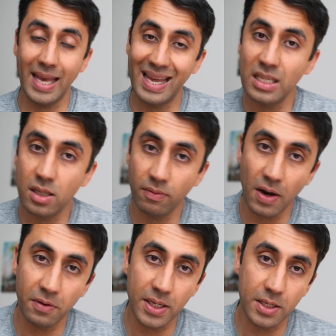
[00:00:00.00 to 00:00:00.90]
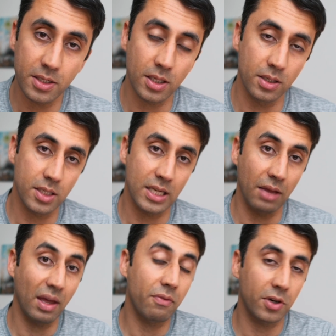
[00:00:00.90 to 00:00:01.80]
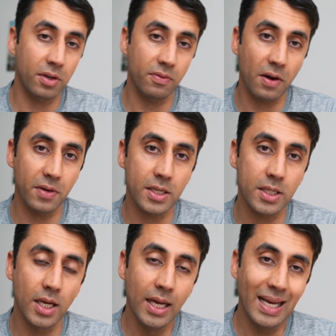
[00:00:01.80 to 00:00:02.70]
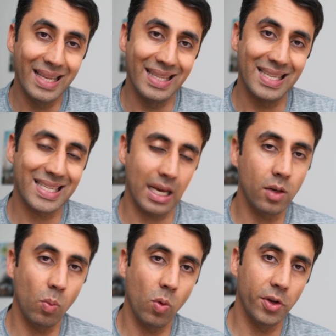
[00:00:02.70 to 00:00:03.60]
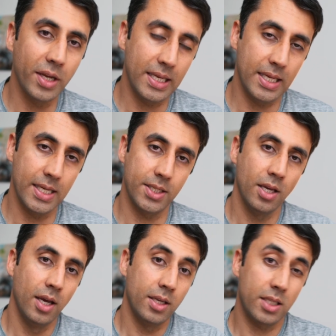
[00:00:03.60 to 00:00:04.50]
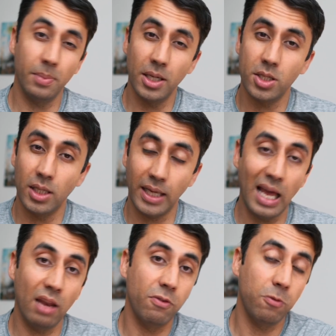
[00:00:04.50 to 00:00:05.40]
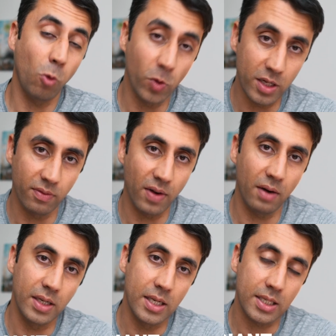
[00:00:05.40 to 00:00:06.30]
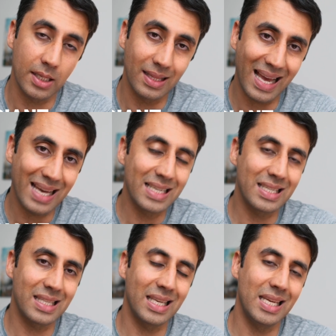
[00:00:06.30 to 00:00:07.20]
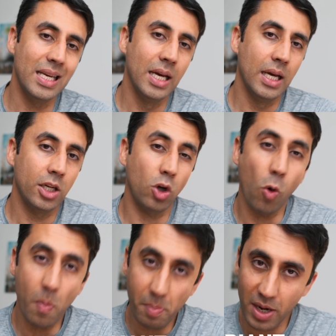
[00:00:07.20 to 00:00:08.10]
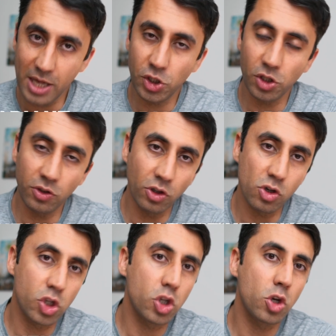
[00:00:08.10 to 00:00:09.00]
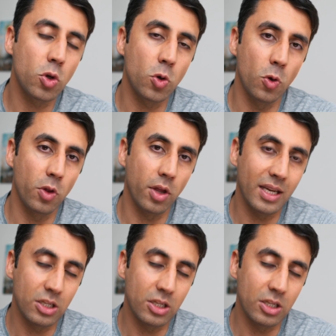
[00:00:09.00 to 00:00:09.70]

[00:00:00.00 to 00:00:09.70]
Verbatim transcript: Kent variant and South African variant, and the second one is similar to the California variant, and that is the combination of the two that